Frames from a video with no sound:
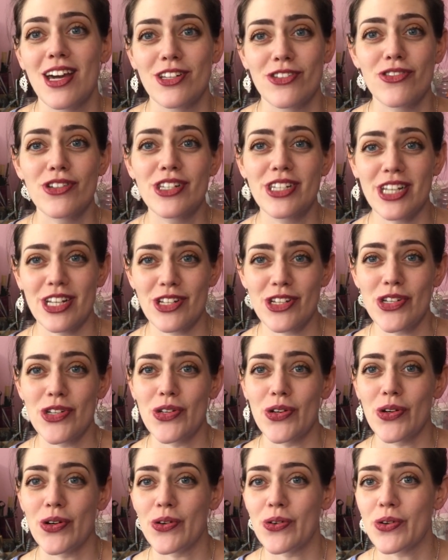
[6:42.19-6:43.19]

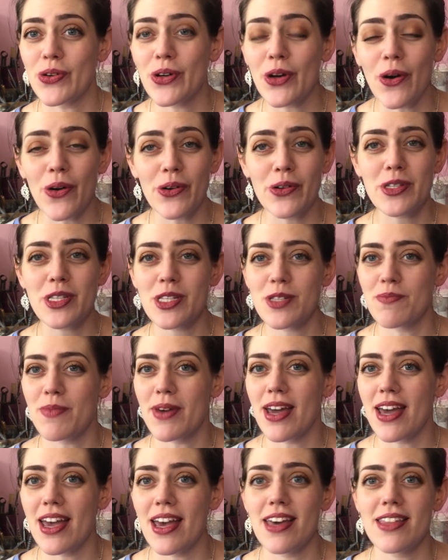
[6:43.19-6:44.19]
traditional
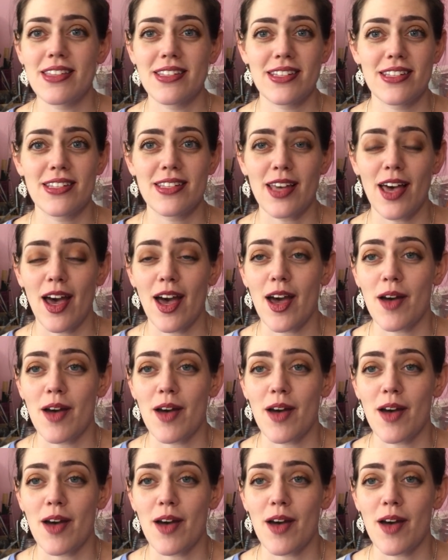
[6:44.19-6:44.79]
goldsmiths,